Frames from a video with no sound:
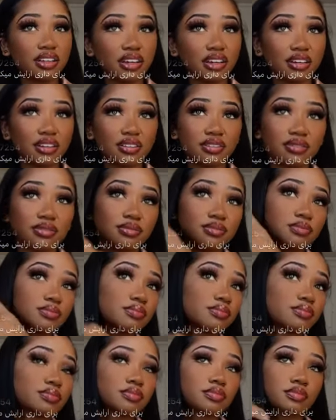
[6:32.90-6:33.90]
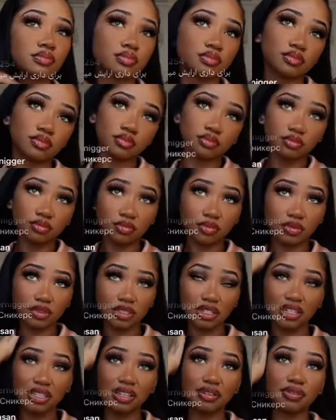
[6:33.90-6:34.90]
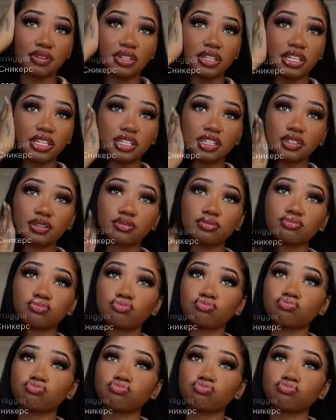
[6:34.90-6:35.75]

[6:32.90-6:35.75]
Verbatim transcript: Yeah. Orlando. I love Orlando.